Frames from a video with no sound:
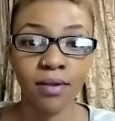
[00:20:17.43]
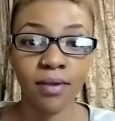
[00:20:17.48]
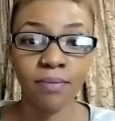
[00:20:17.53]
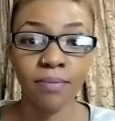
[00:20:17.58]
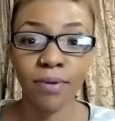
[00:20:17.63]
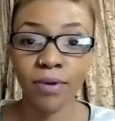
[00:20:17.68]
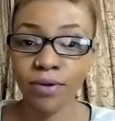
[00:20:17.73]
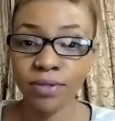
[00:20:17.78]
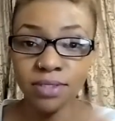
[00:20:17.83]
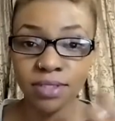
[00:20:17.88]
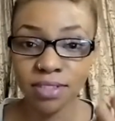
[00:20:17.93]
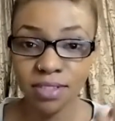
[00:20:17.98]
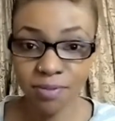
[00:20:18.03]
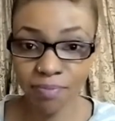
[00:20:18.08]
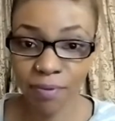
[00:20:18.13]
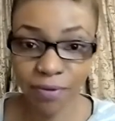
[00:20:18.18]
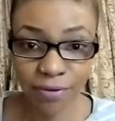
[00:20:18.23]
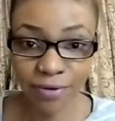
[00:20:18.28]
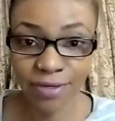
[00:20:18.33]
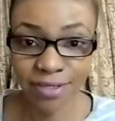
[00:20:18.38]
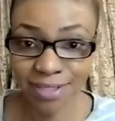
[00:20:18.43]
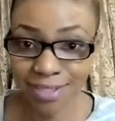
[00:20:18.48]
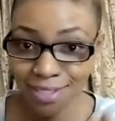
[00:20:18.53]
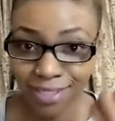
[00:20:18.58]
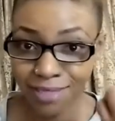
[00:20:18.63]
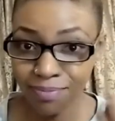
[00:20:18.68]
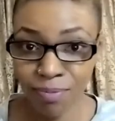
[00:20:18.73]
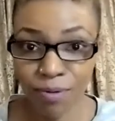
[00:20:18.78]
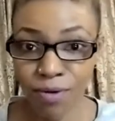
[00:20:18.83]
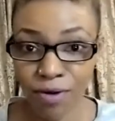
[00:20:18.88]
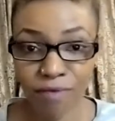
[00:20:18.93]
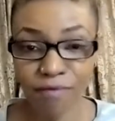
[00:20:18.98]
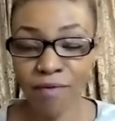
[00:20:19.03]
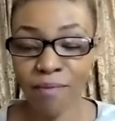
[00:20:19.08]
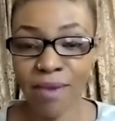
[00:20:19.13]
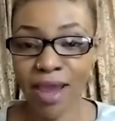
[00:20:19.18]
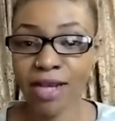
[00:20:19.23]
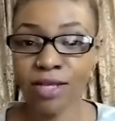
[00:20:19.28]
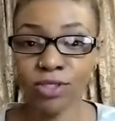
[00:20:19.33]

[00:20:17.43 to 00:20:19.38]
Because the spirit is the spirit of a man.